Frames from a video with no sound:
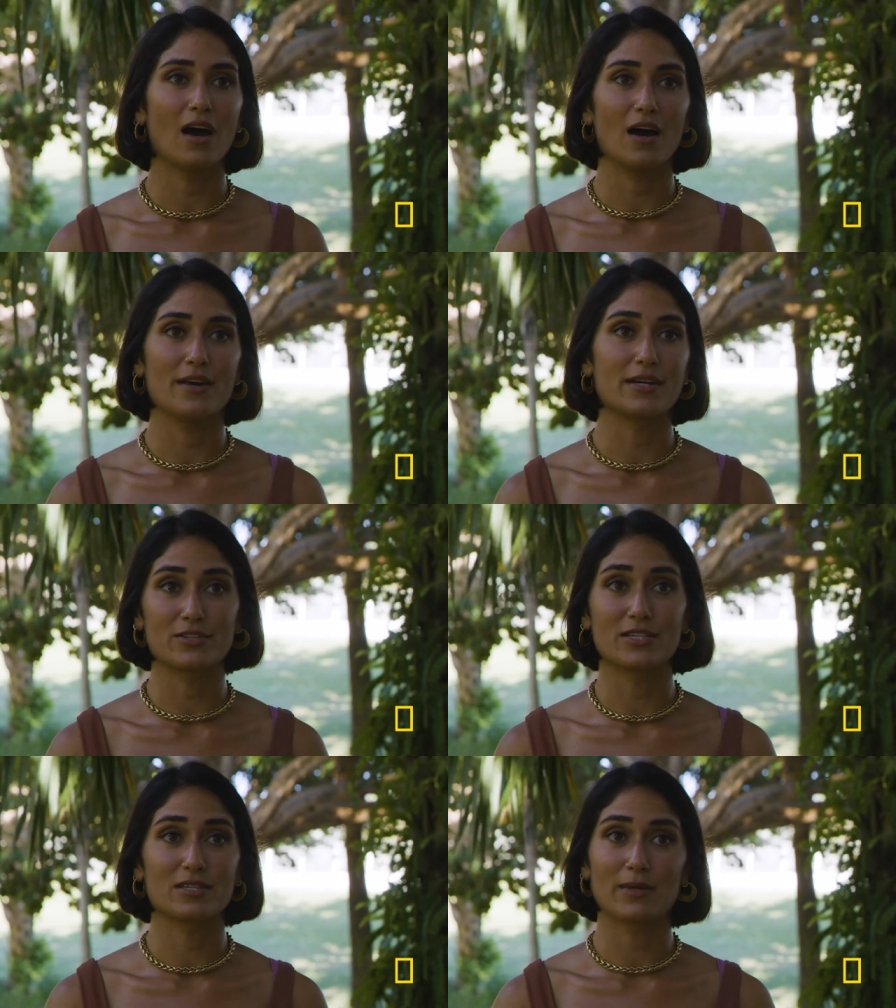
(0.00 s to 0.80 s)
uh,
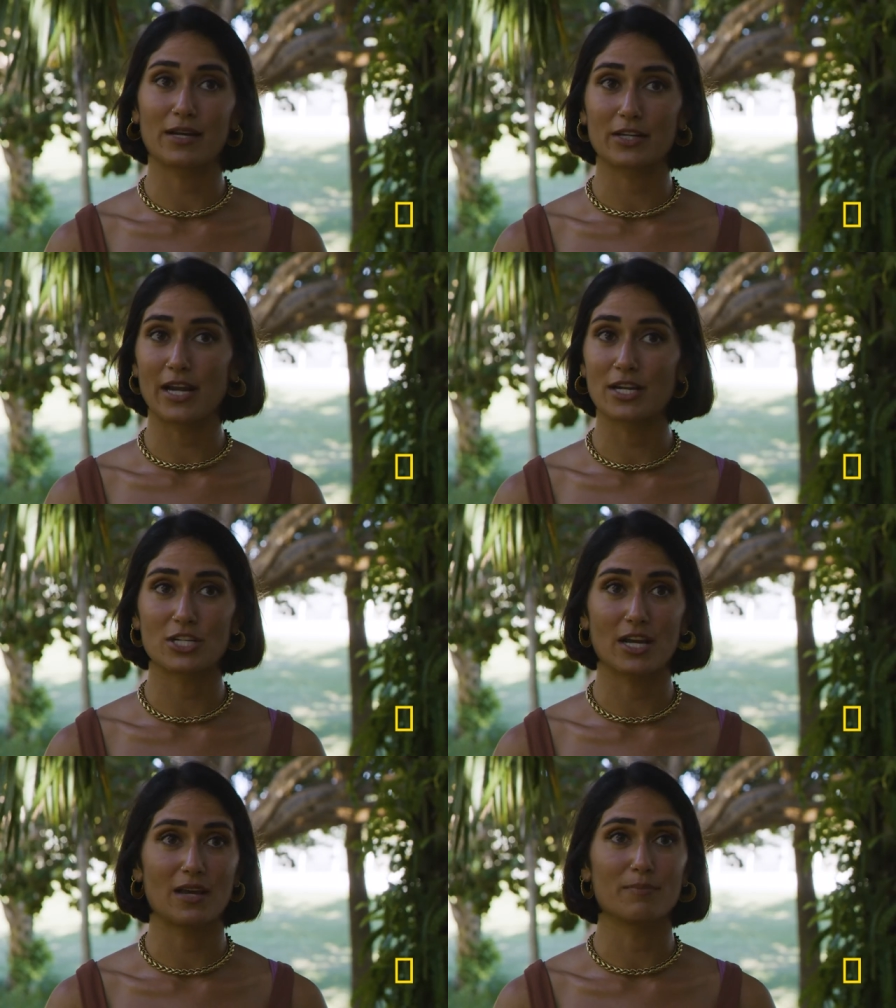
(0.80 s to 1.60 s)
ecosystem
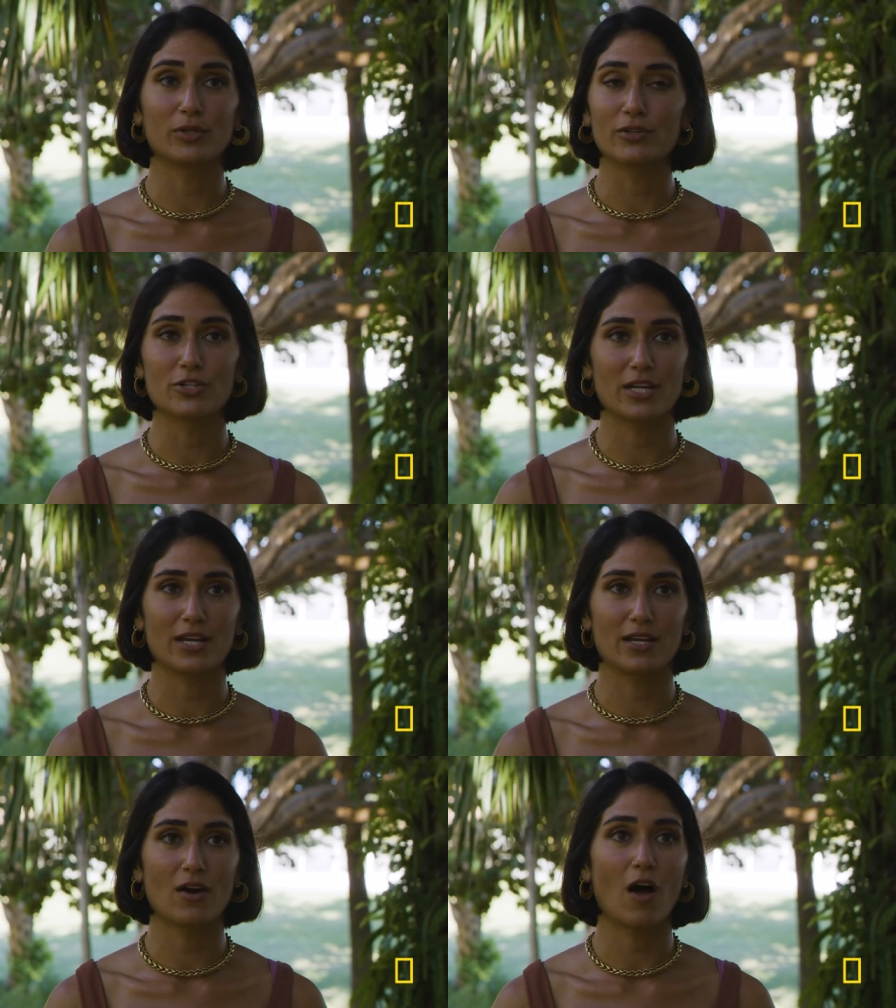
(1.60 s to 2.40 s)
degradation,
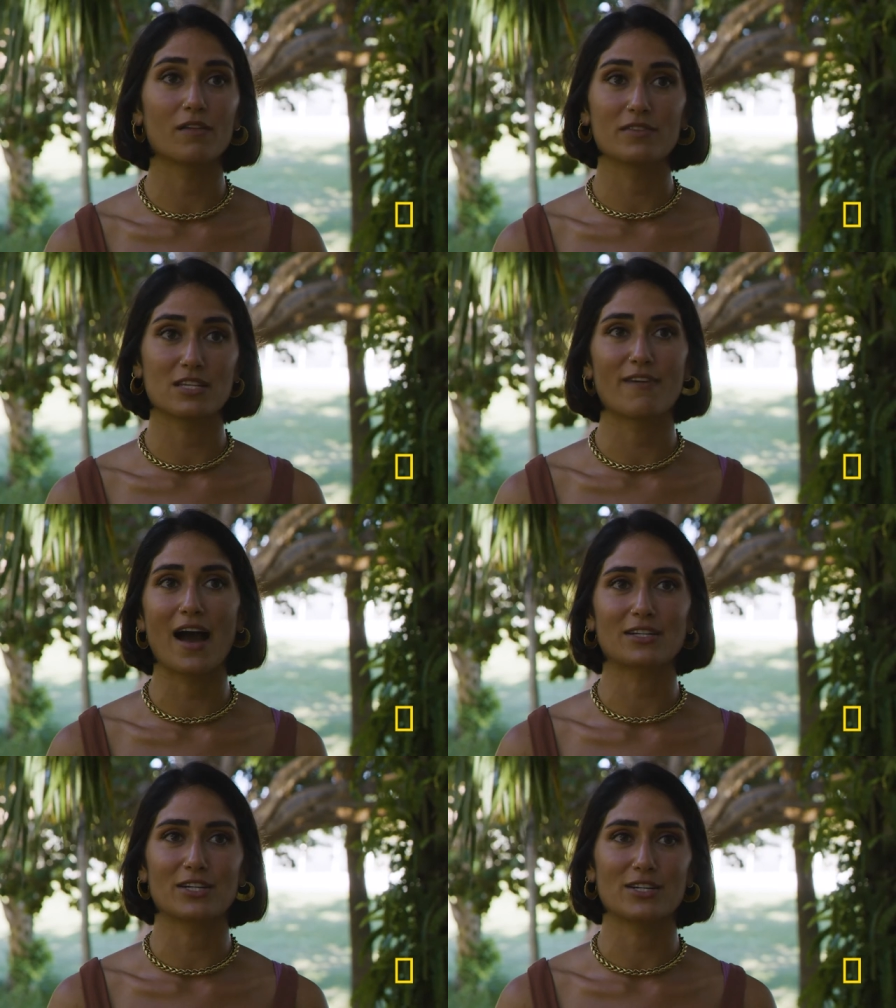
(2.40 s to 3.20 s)
pollution, all of these
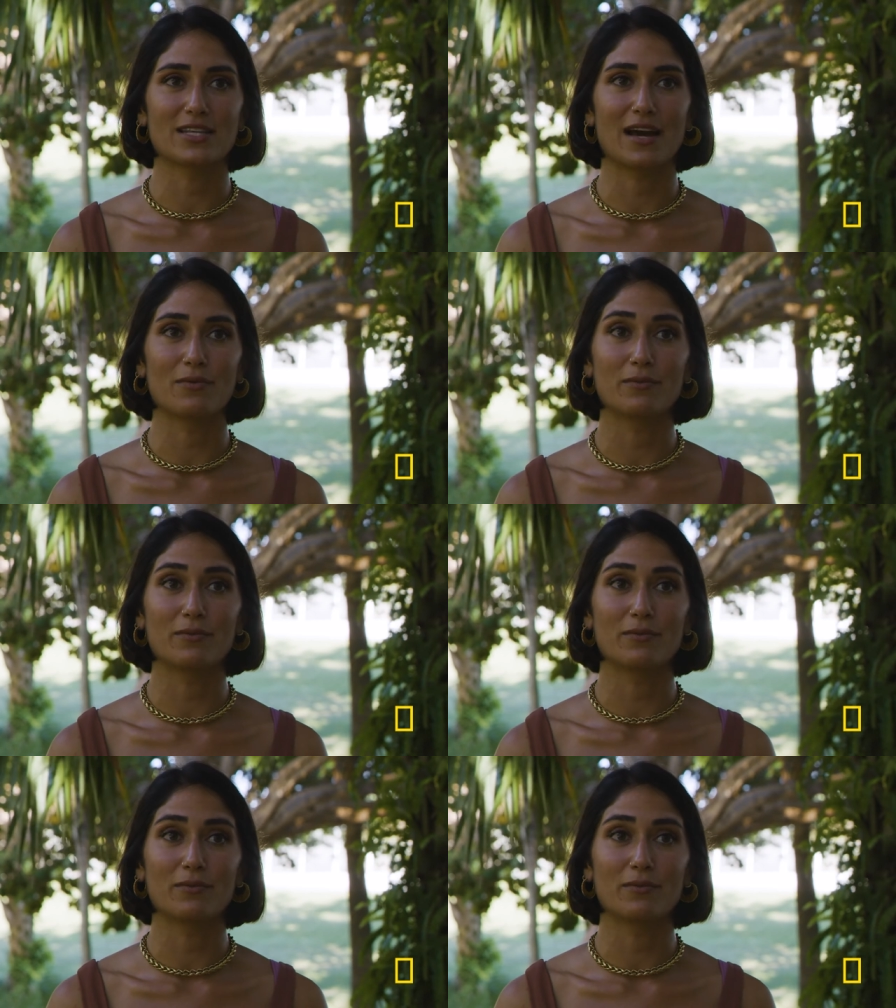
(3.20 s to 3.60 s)
factors that